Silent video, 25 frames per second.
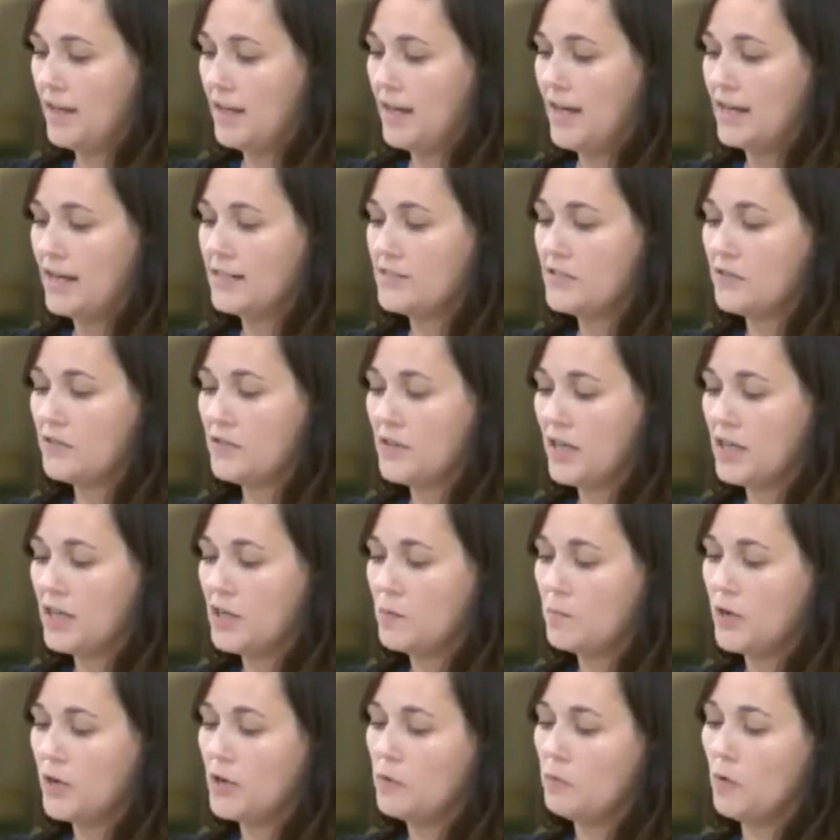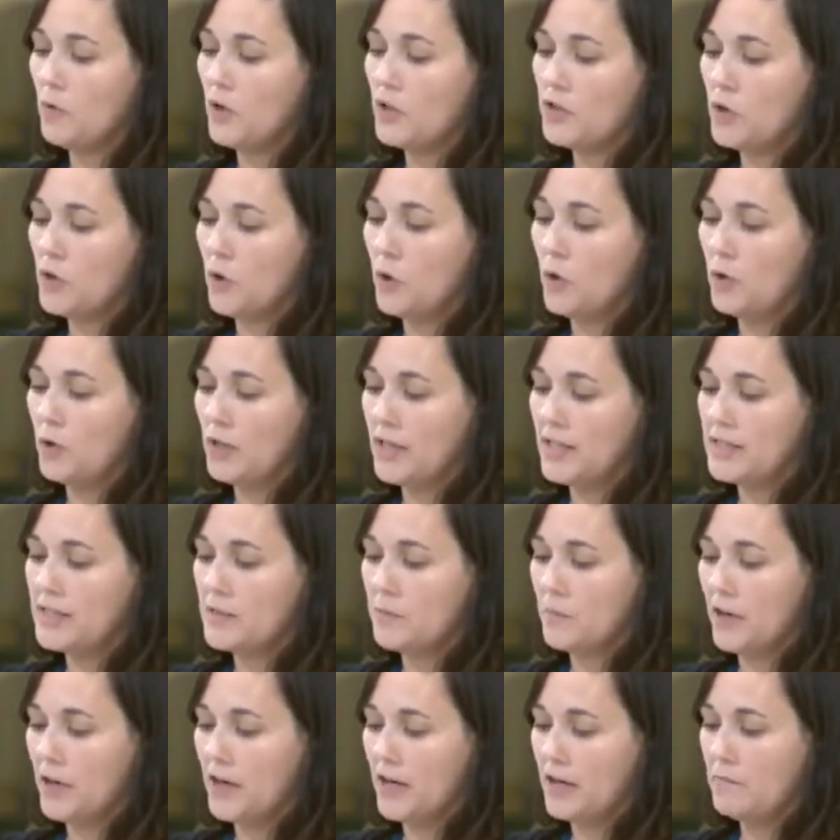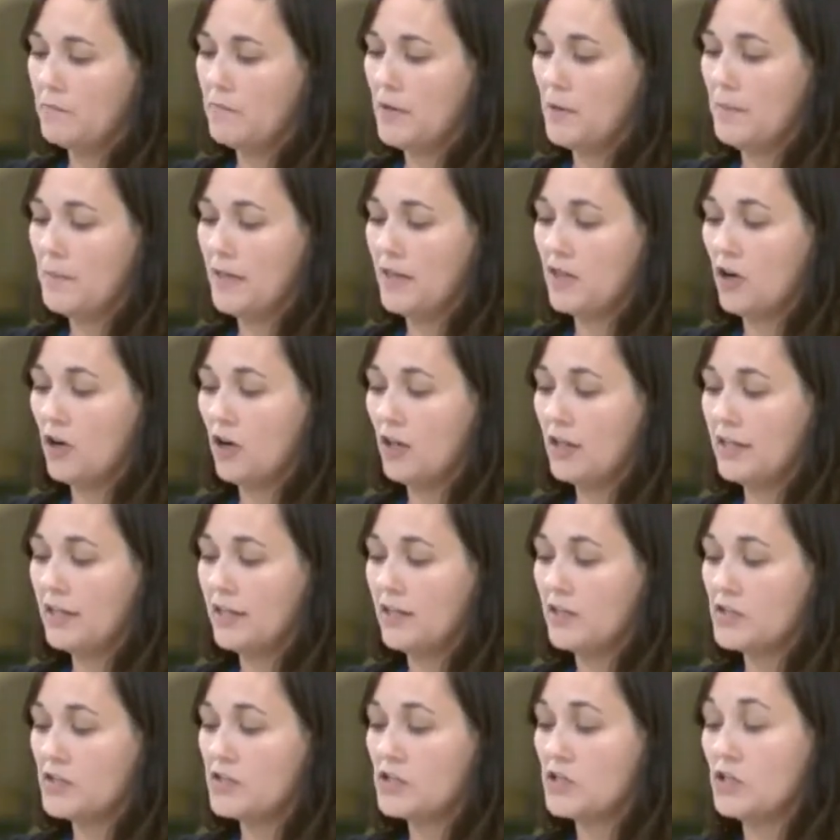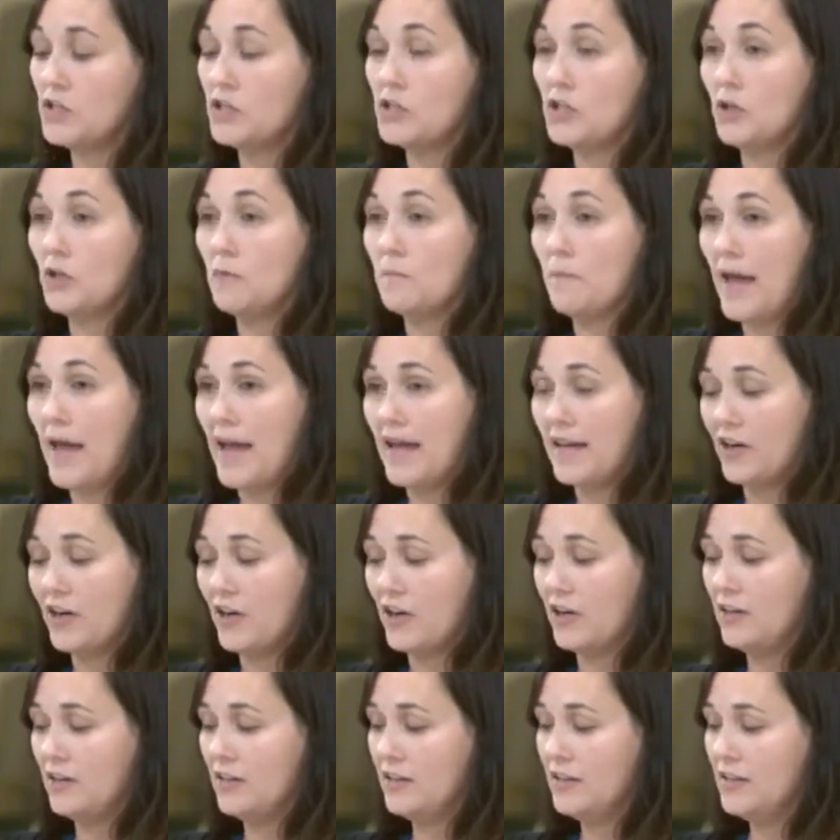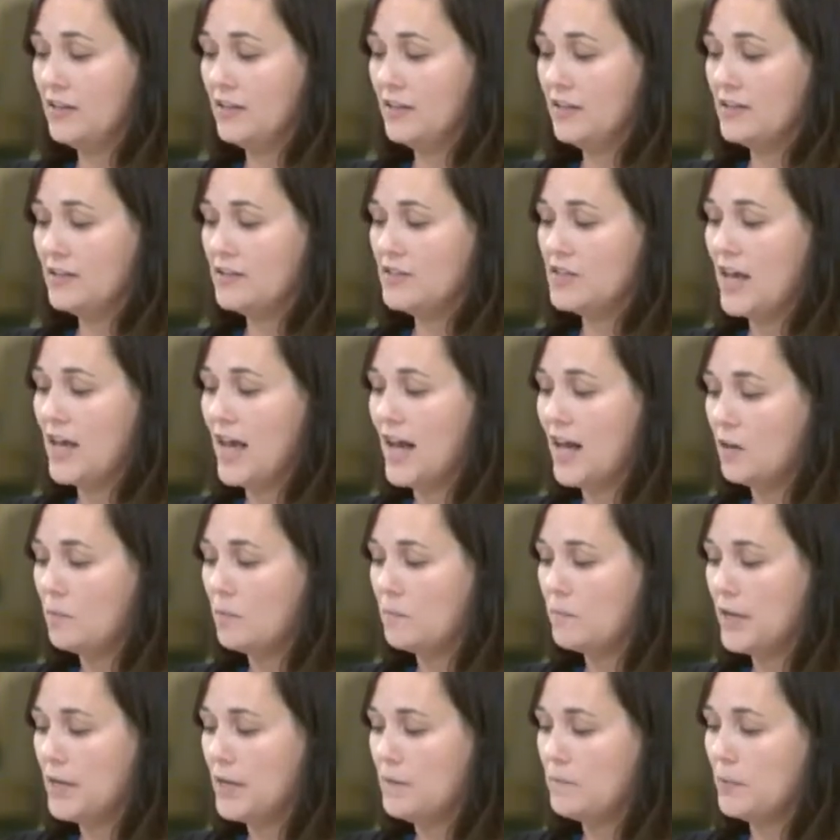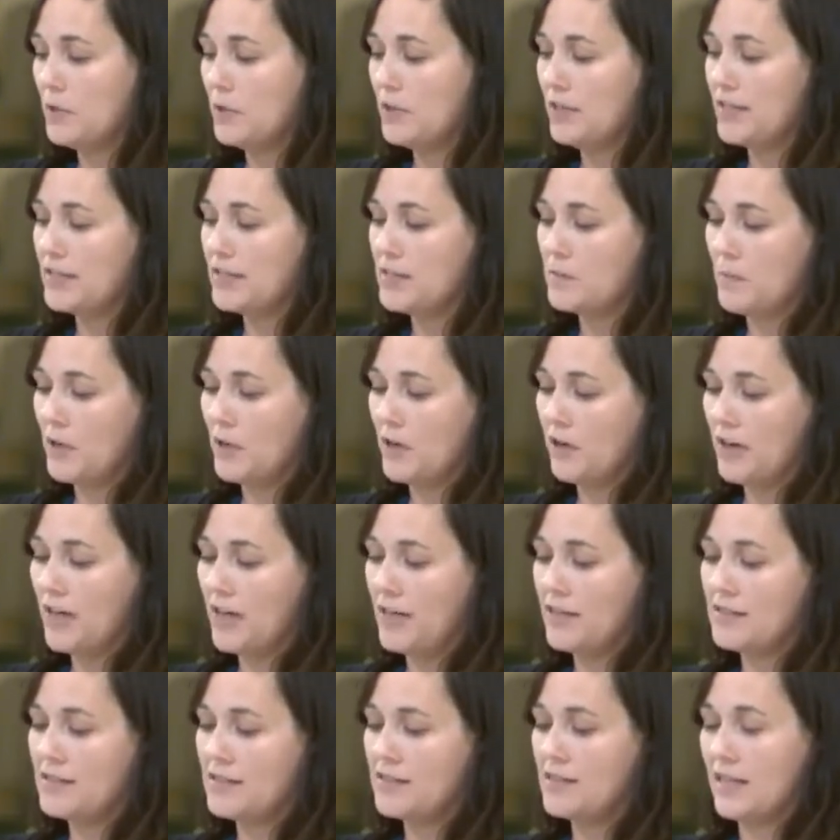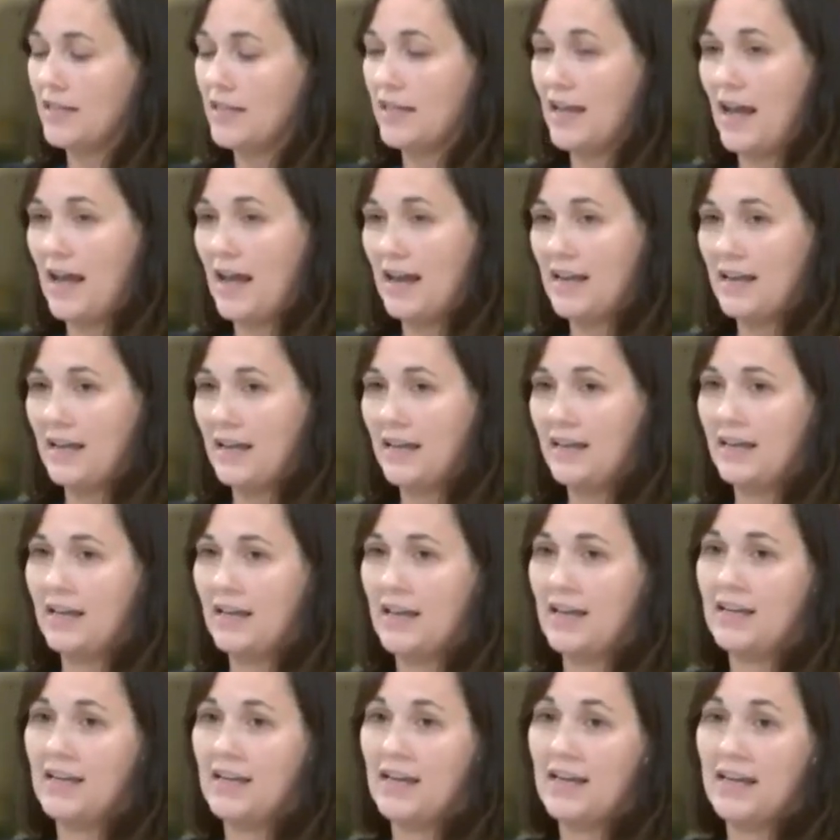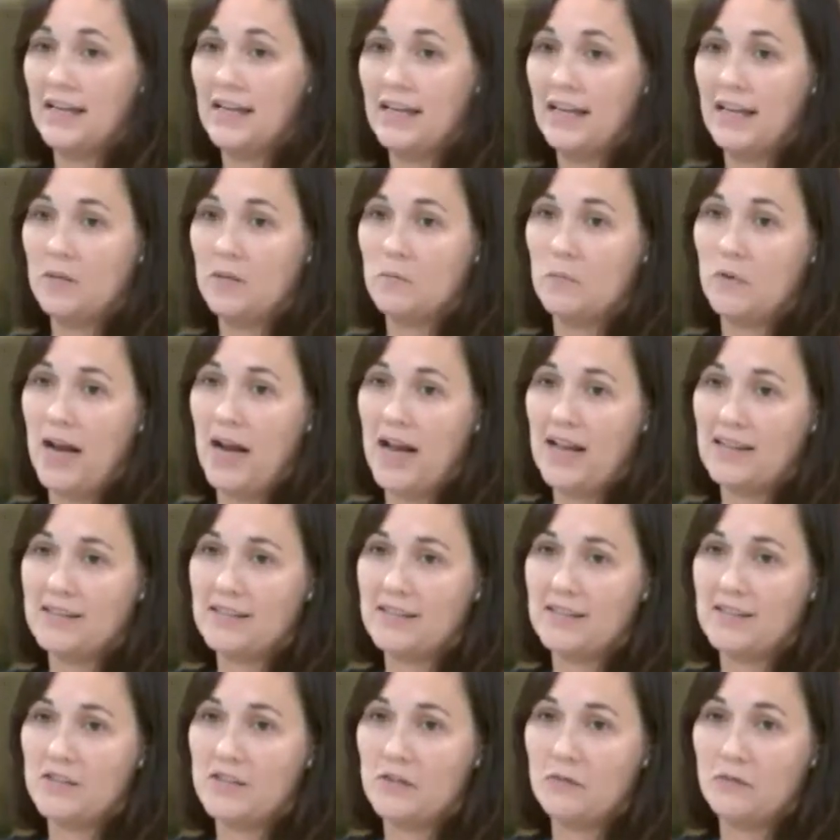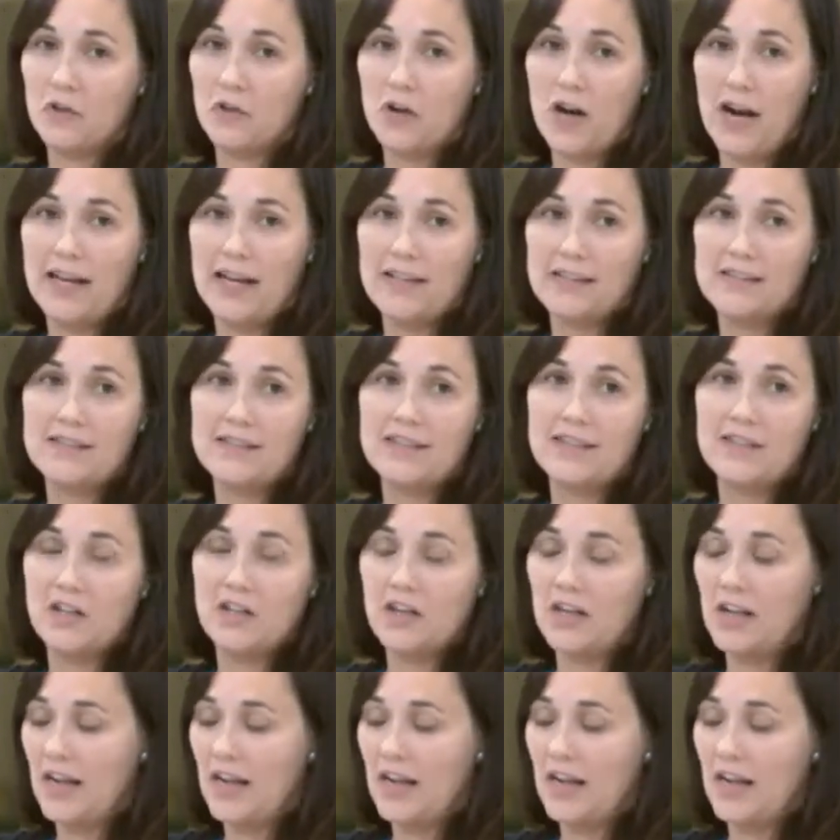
and to think about what the Holy Spirit may be calling us to do better, to help people experience the guiding and healing presence of Christ in their